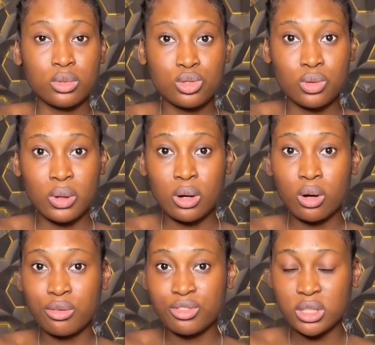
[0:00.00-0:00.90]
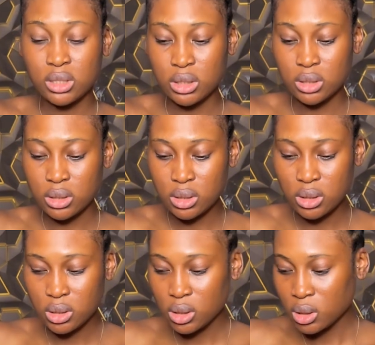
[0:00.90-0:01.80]
So we're covering
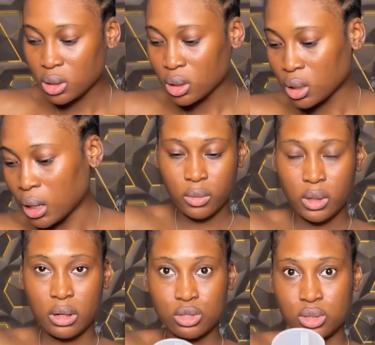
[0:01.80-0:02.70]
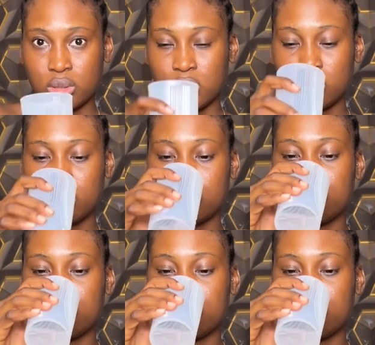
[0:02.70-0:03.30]
this. Yeah, I'll just take it.